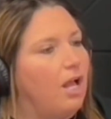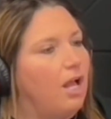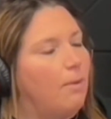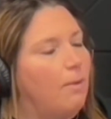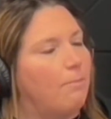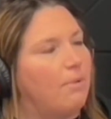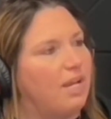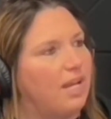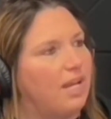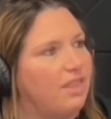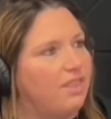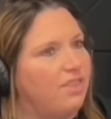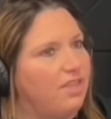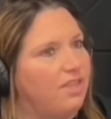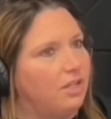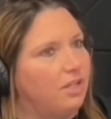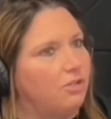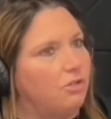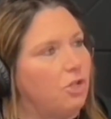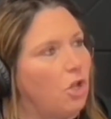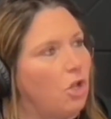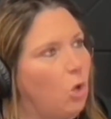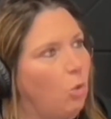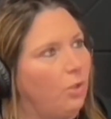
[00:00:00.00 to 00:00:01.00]
But I think
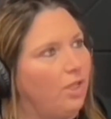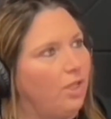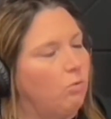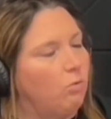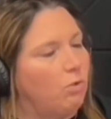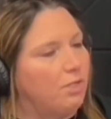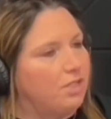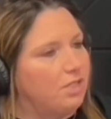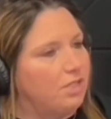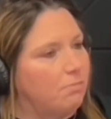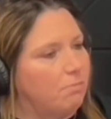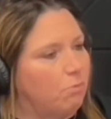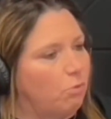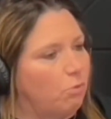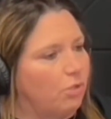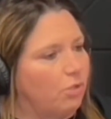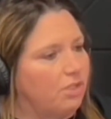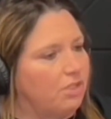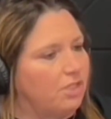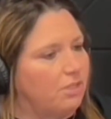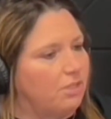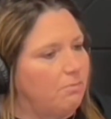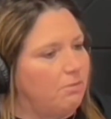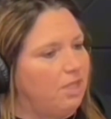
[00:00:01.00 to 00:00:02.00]
knowing what's
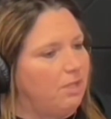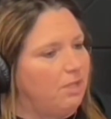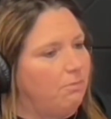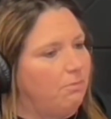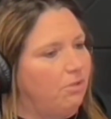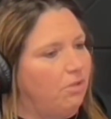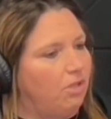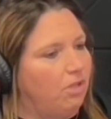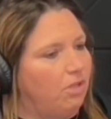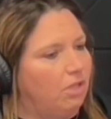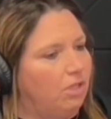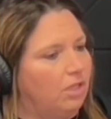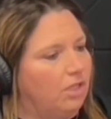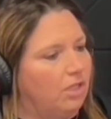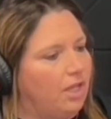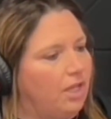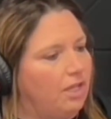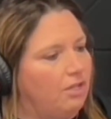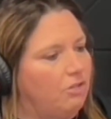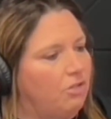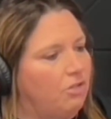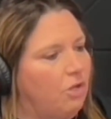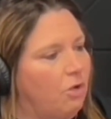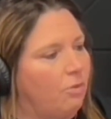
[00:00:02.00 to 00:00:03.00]
important to people
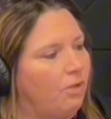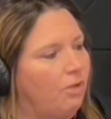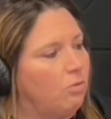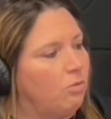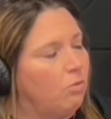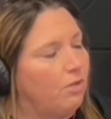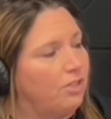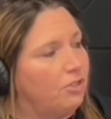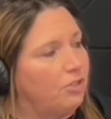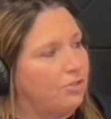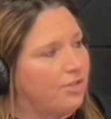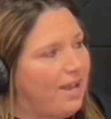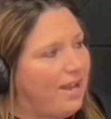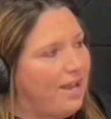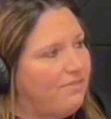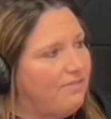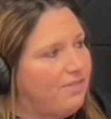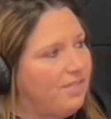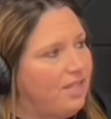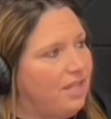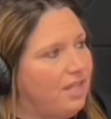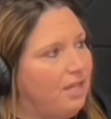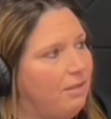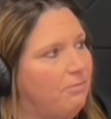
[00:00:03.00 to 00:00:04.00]
and knowing what
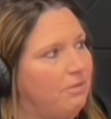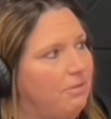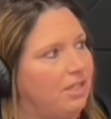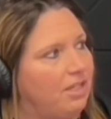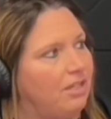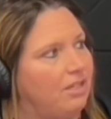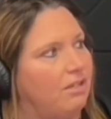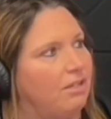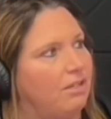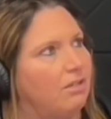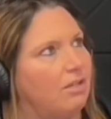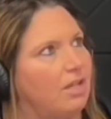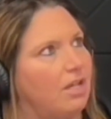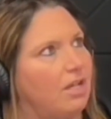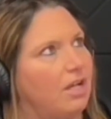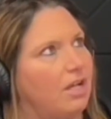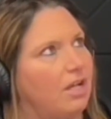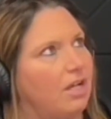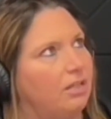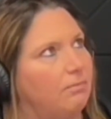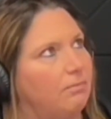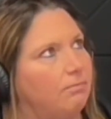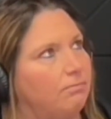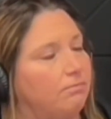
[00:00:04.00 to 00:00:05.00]
drives them, and
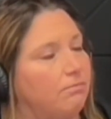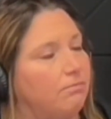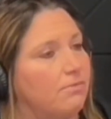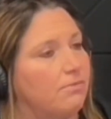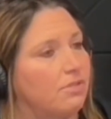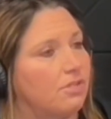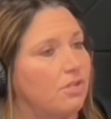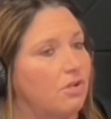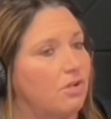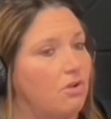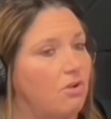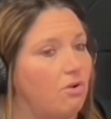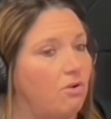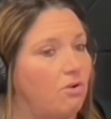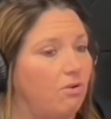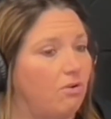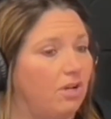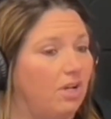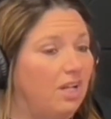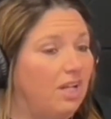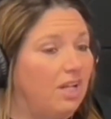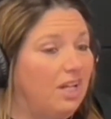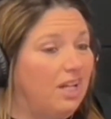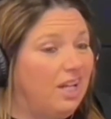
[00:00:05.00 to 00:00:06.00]
so
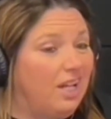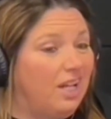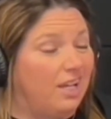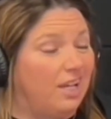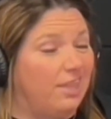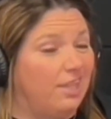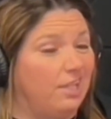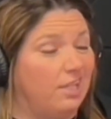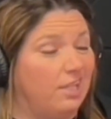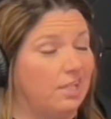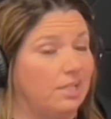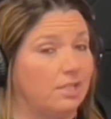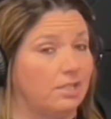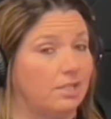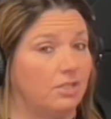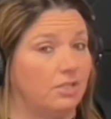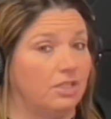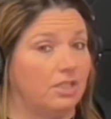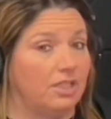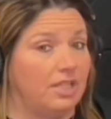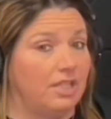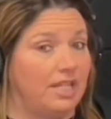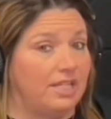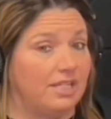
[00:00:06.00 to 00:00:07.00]
I think as
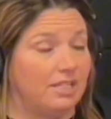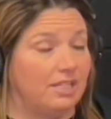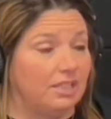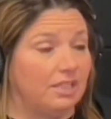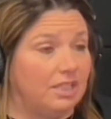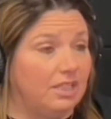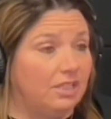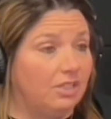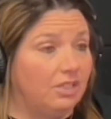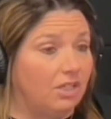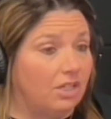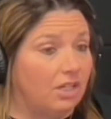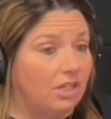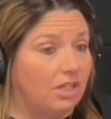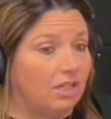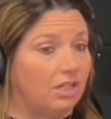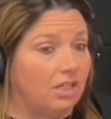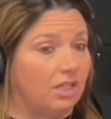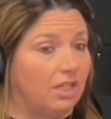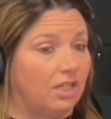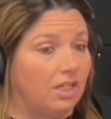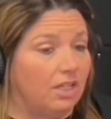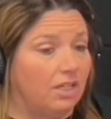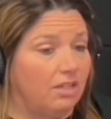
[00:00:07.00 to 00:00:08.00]
a leader,
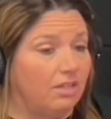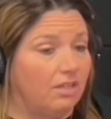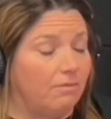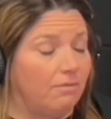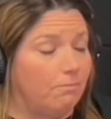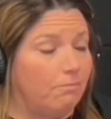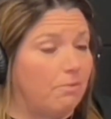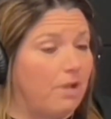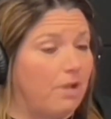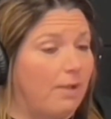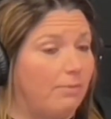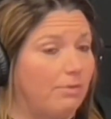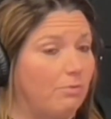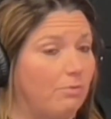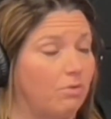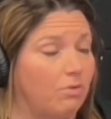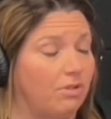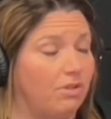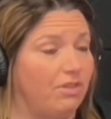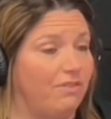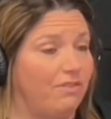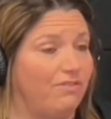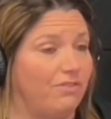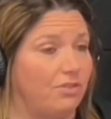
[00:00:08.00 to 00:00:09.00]
probably one
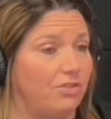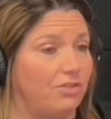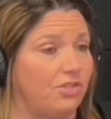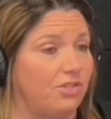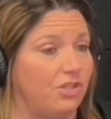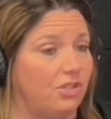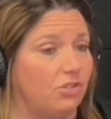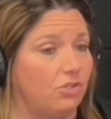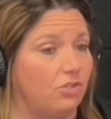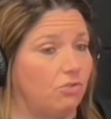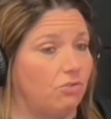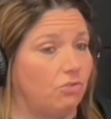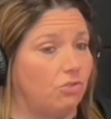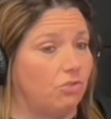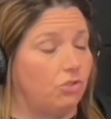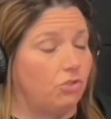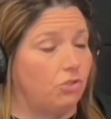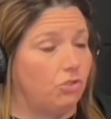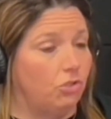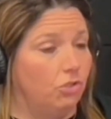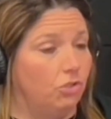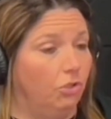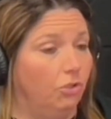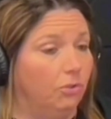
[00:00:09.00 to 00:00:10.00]
of the first things you should
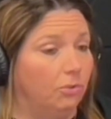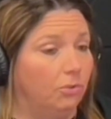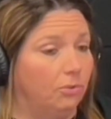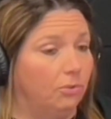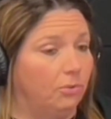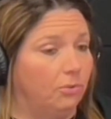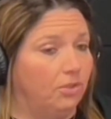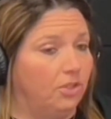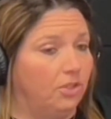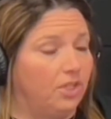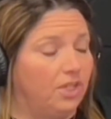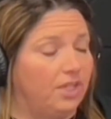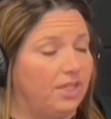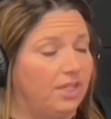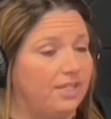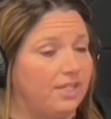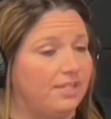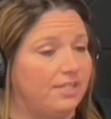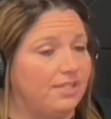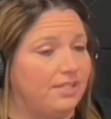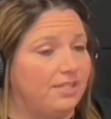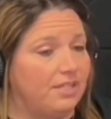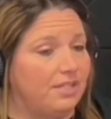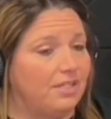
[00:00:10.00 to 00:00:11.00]
do is
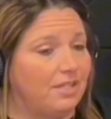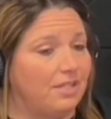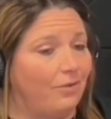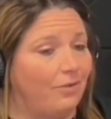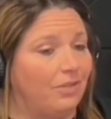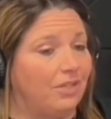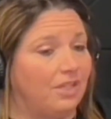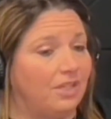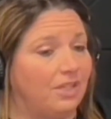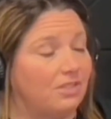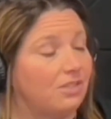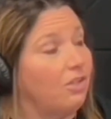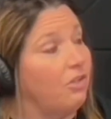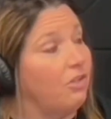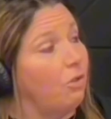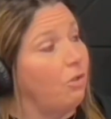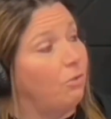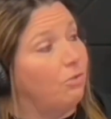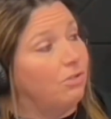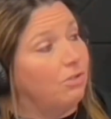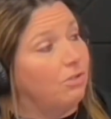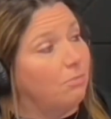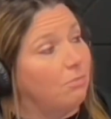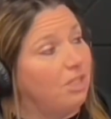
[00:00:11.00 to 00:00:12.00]
sit down and get to know
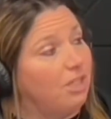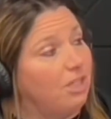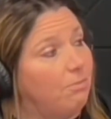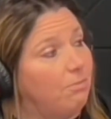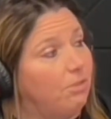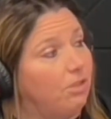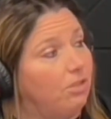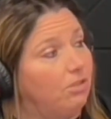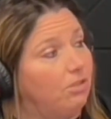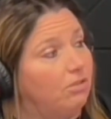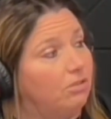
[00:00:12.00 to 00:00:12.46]
your people.